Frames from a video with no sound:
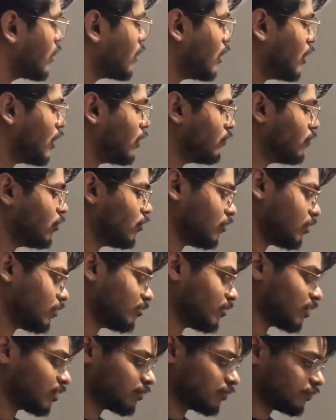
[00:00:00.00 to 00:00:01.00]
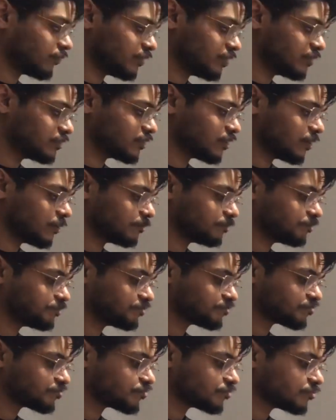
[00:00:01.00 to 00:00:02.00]
alveolar macrophagia.
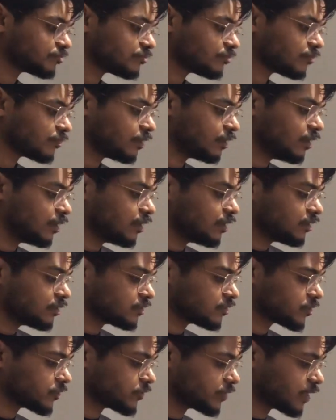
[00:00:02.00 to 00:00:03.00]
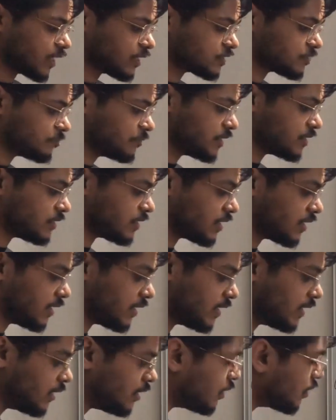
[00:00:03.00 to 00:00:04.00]
So that's basically
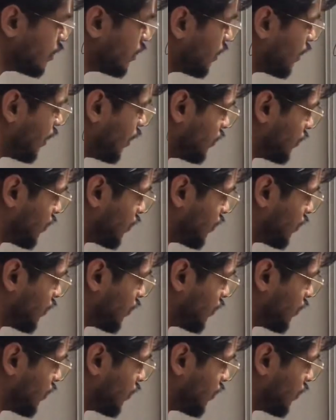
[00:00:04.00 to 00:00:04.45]
it. And